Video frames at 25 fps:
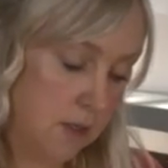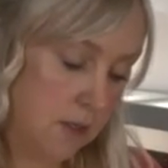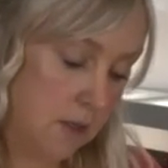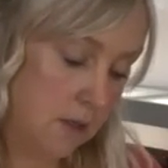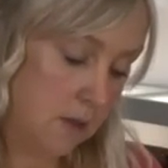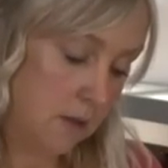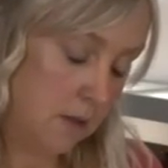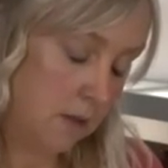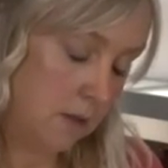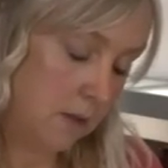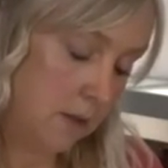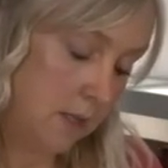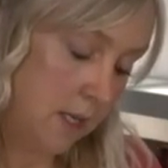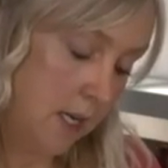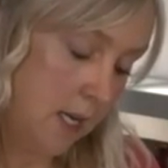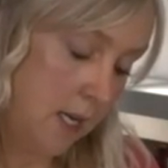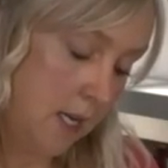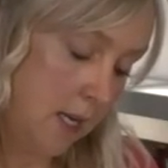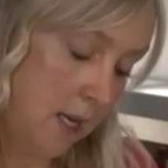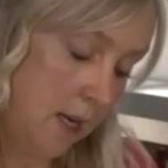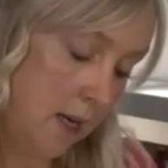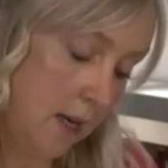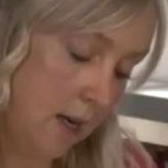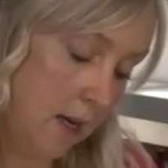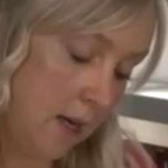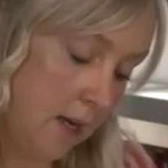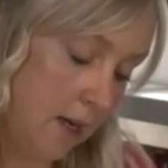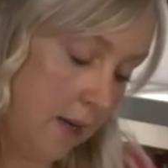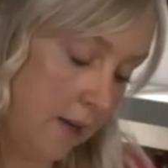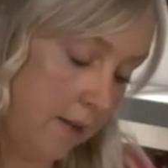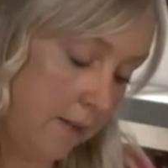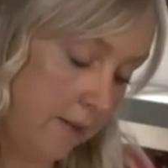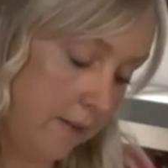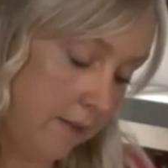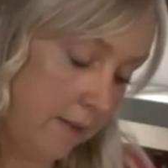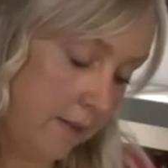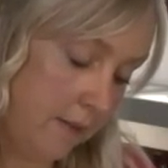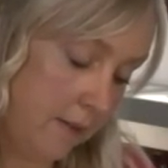This will make
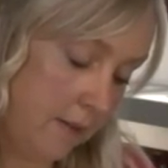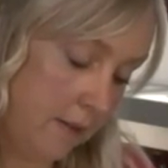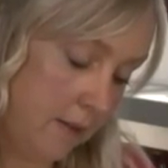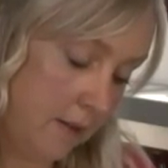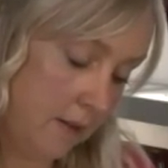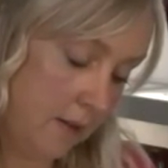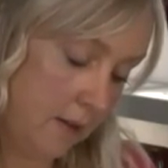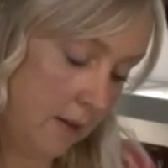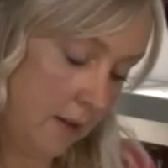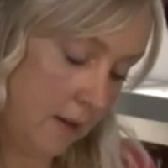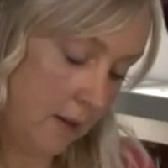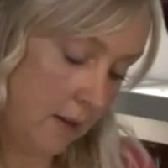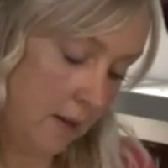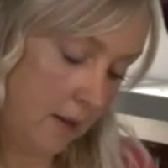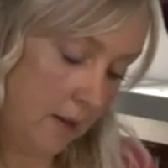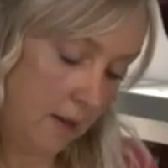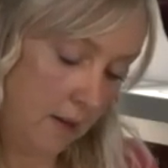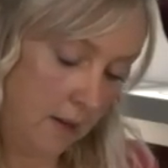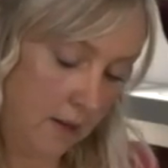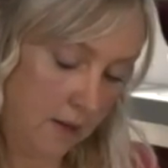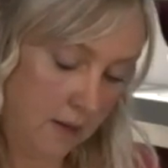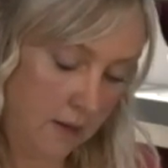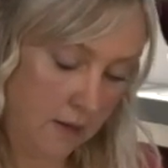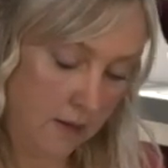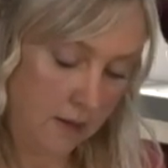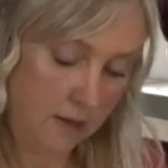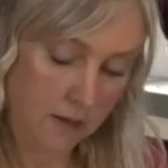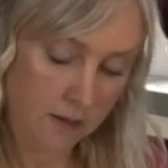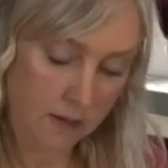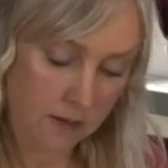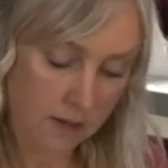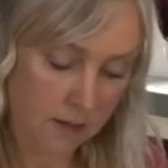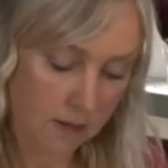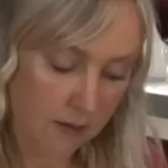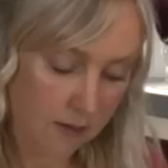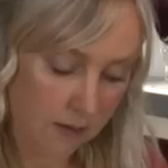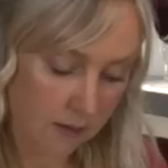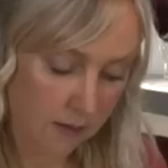sure that
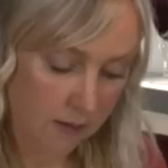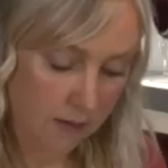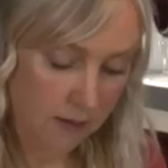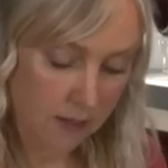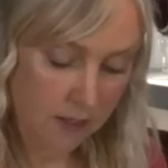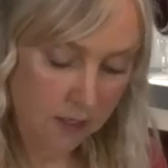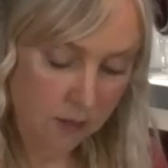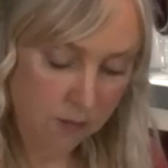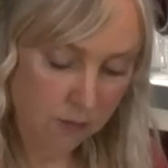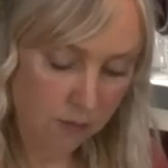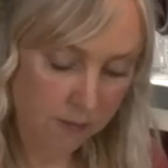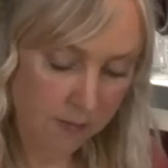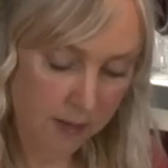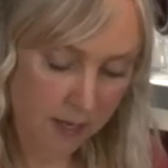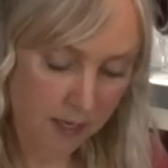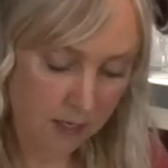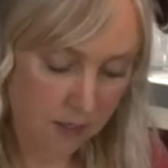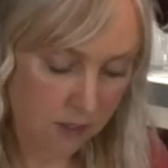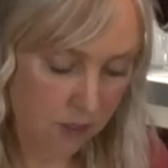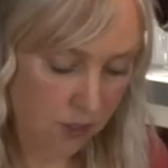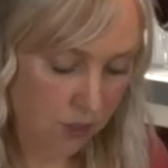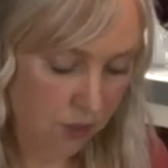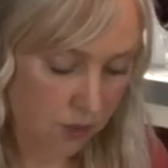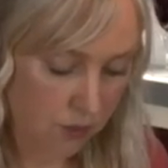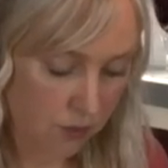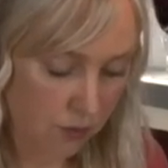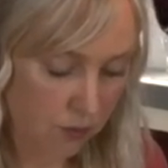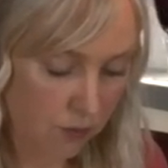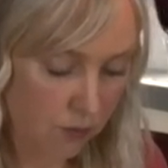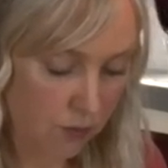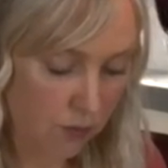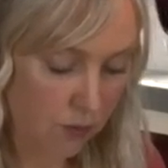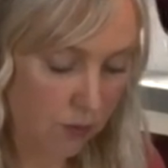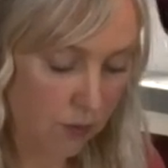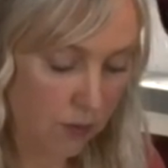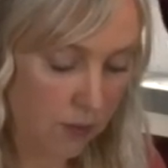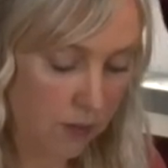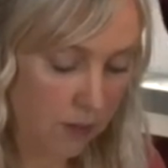the
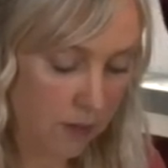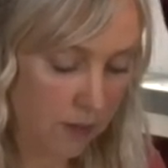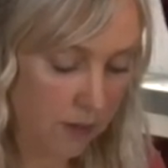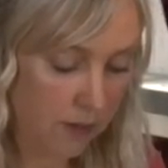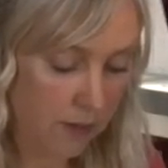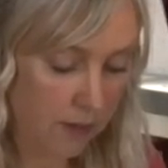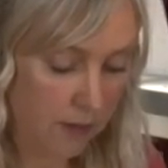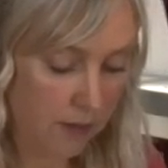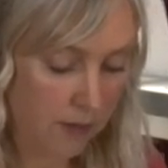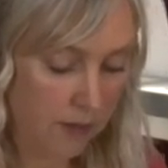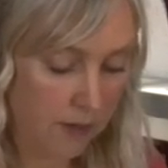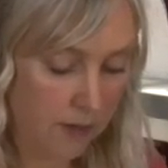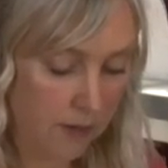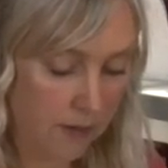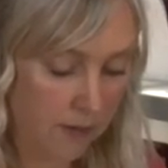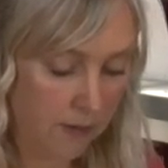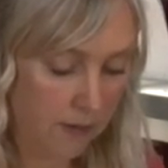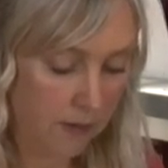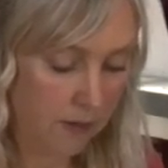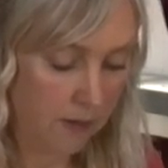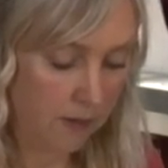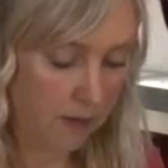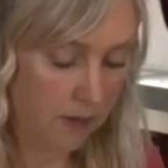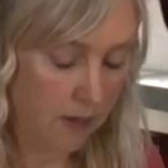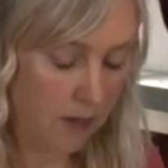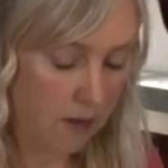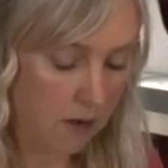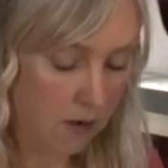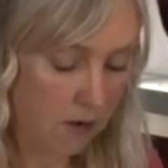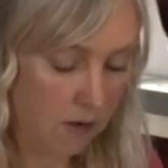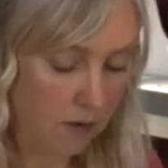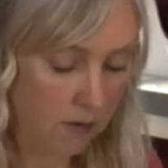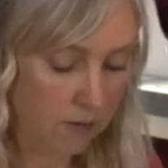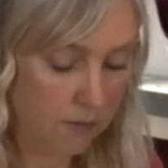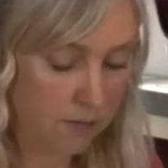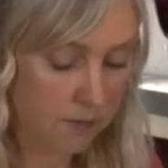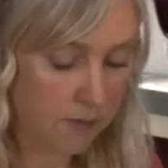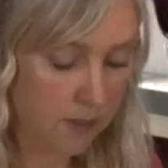sleeves, sit
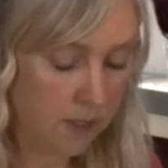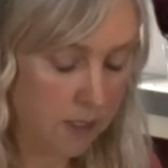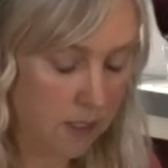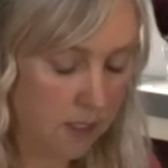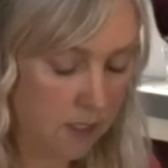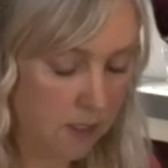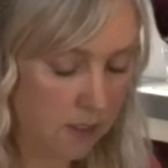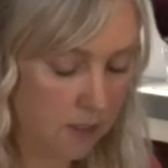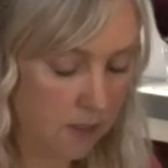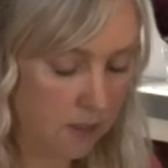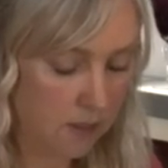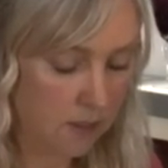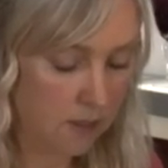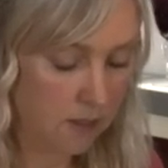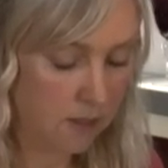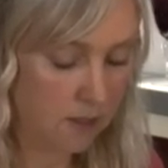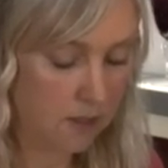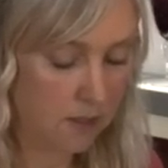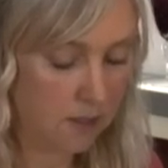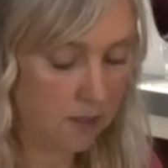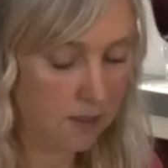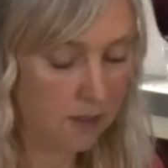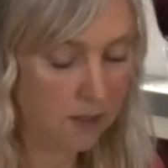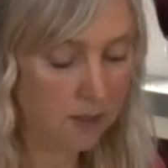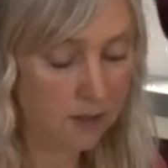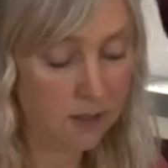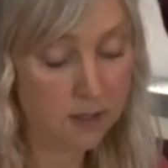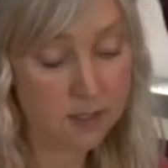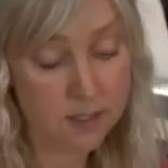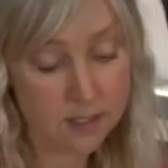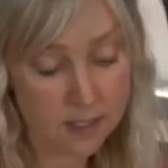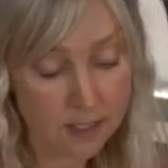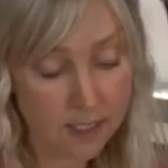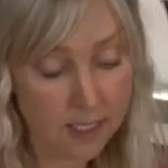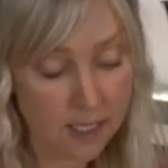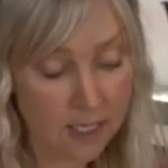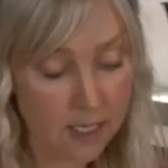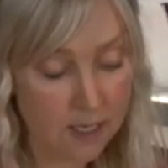nicely
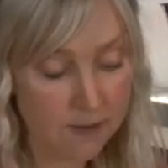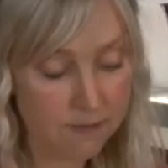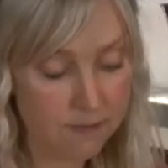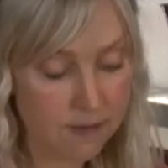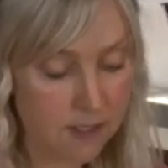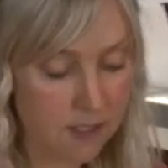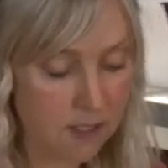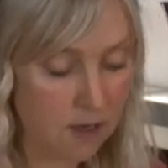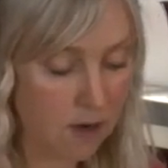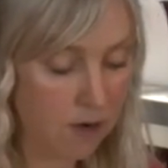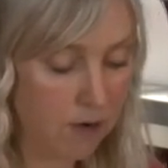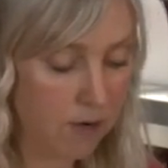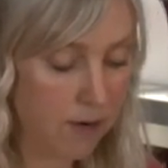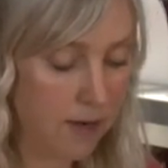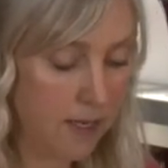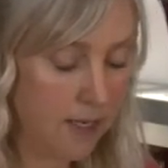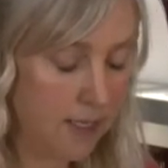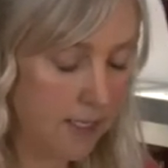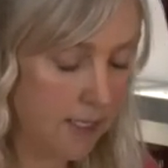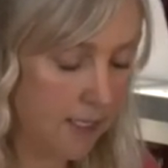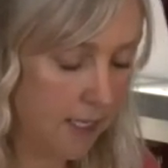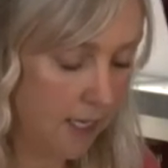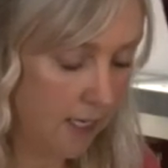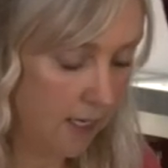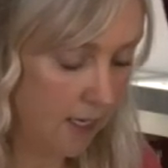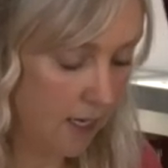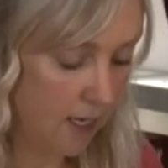onto the body.